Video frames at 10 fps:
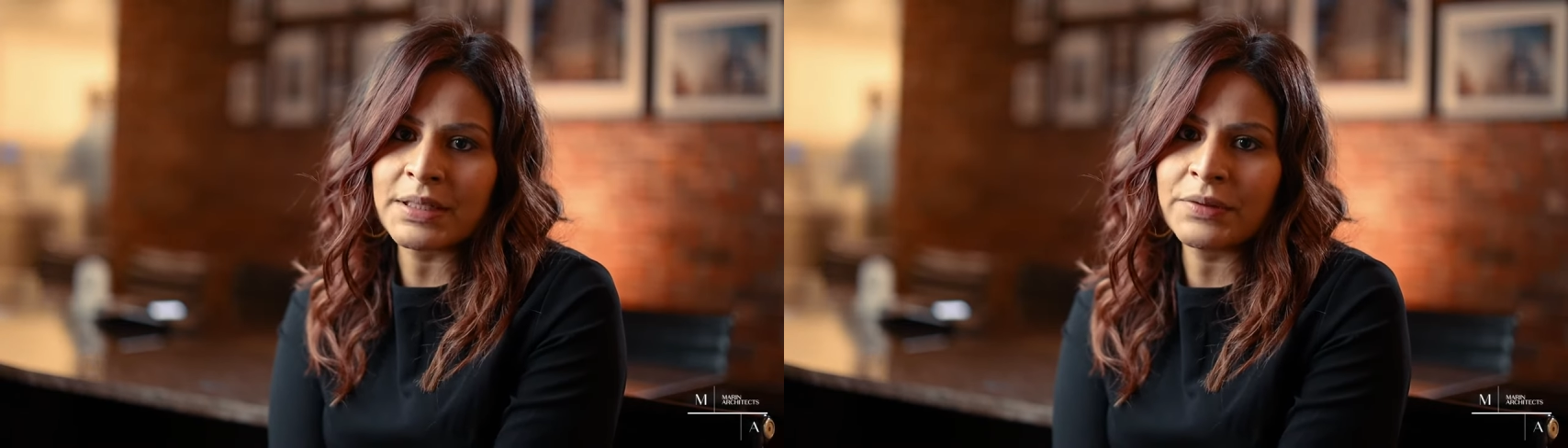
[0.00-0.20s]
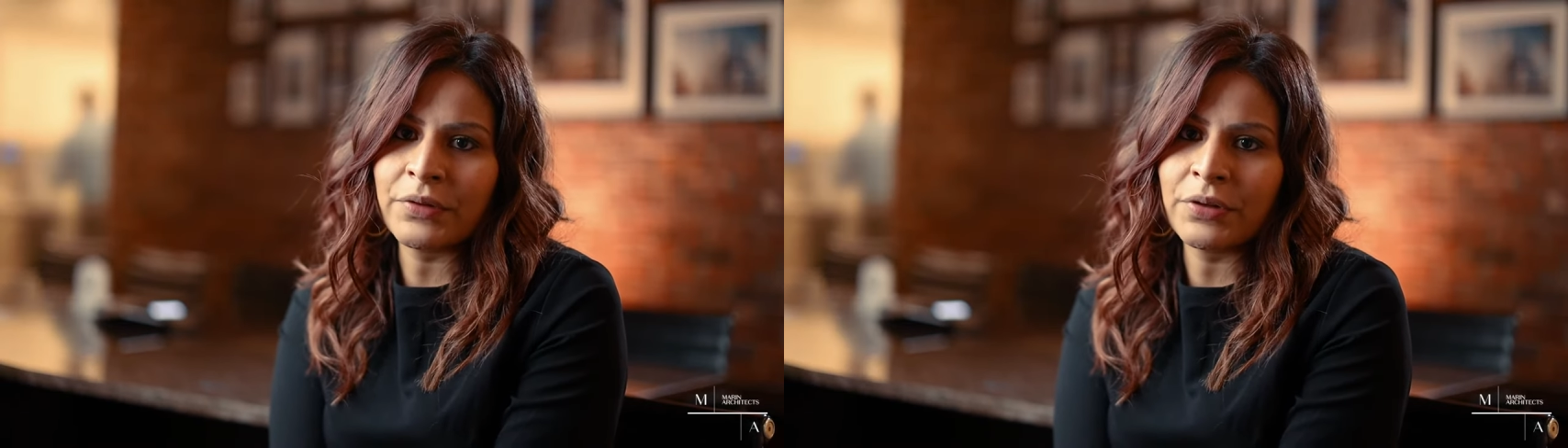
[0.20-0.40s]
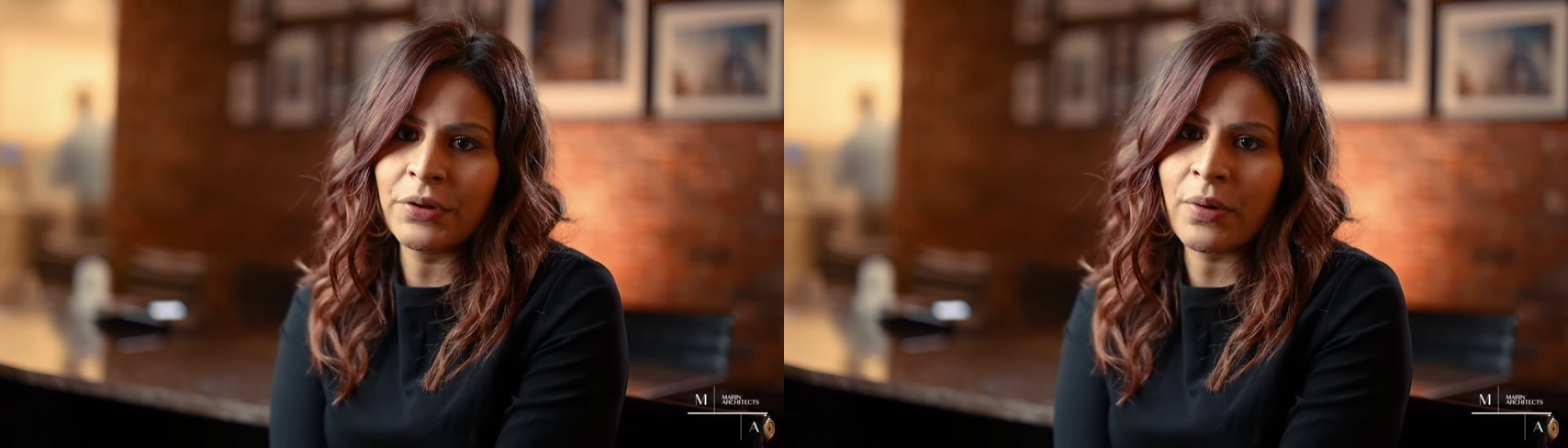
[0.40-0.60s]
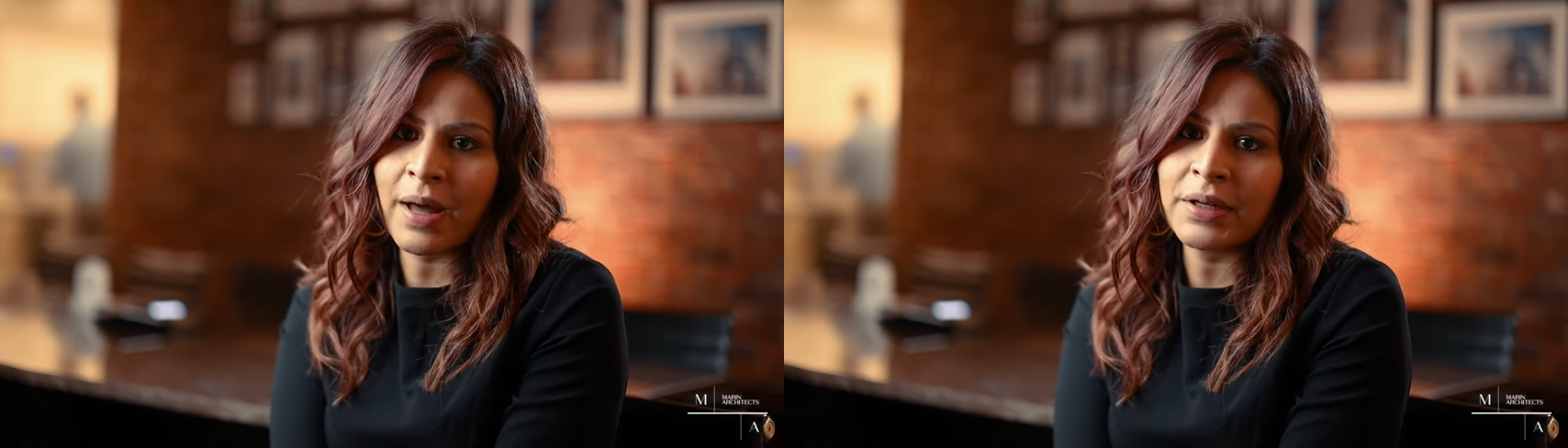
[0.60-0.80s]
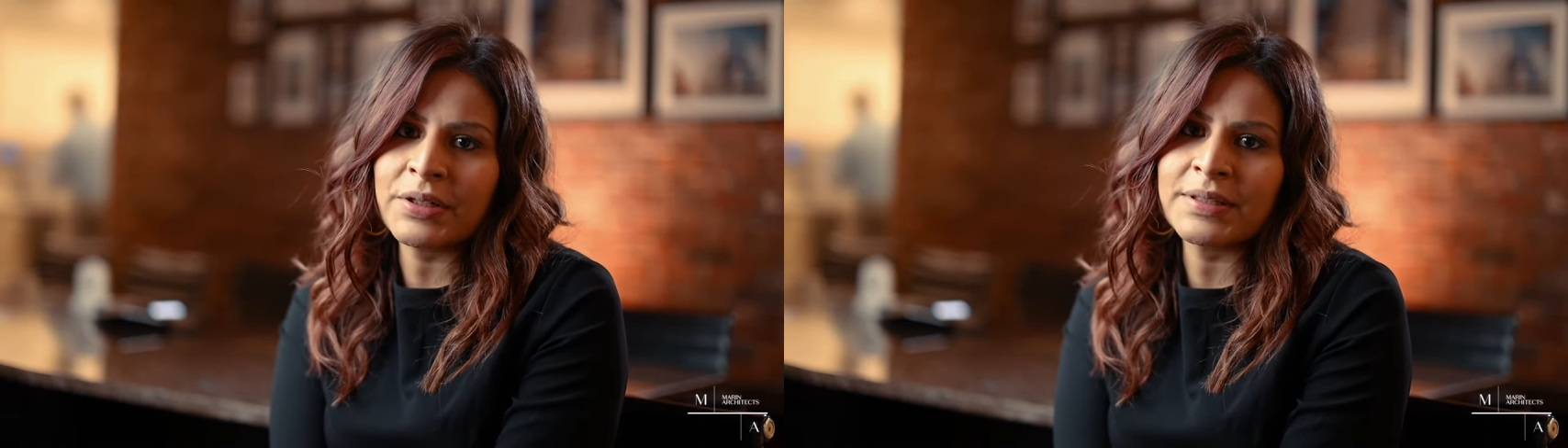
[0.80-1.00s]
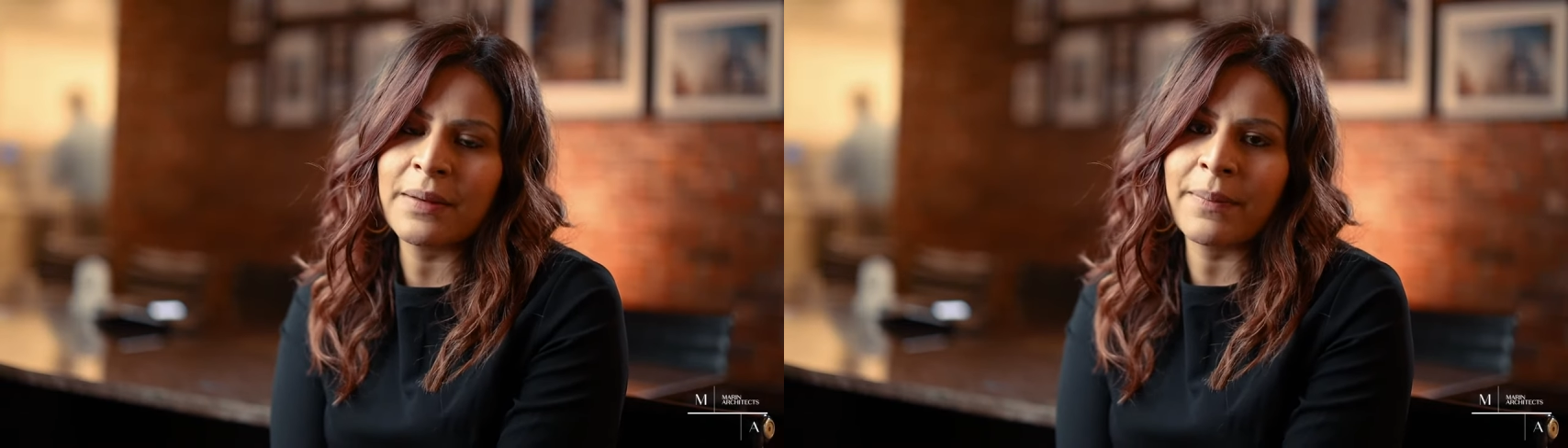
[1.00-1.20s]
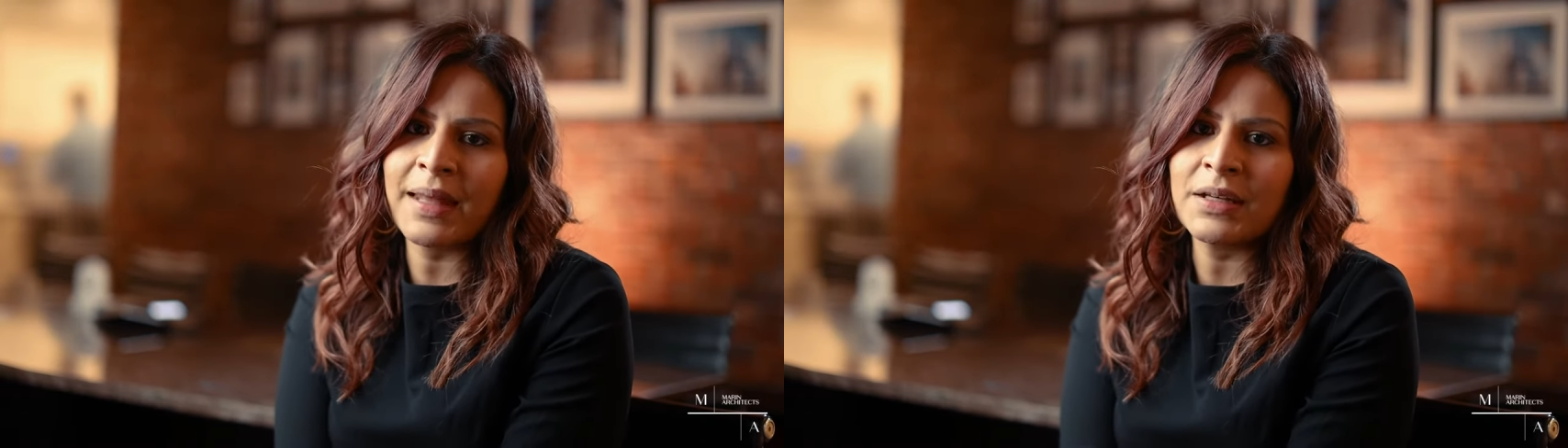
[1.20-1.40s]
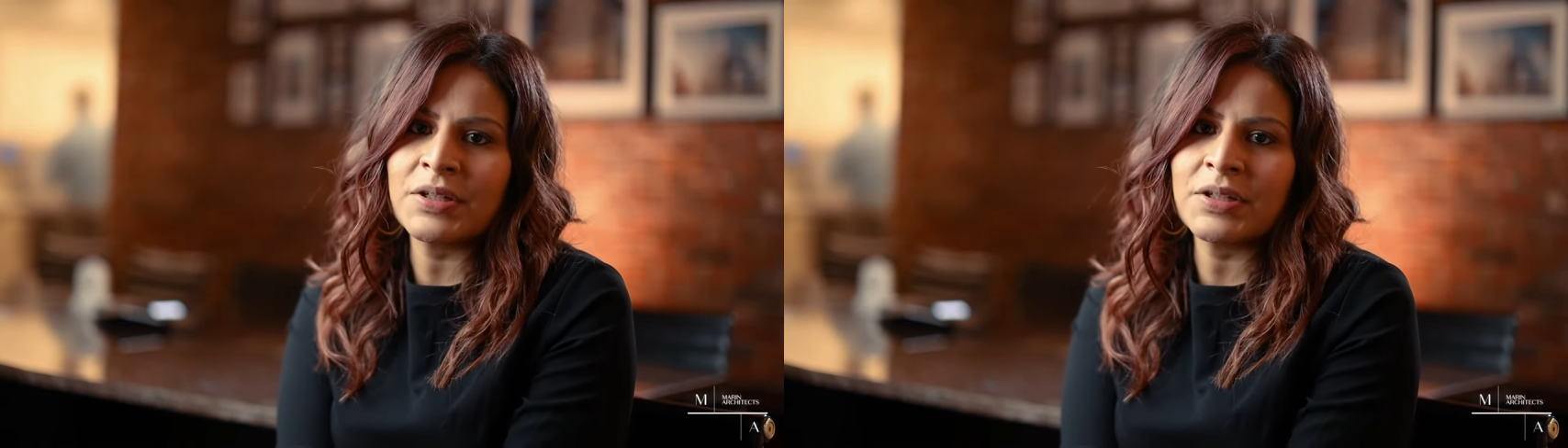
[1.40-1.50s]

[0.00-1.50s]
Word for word: for new hires and manage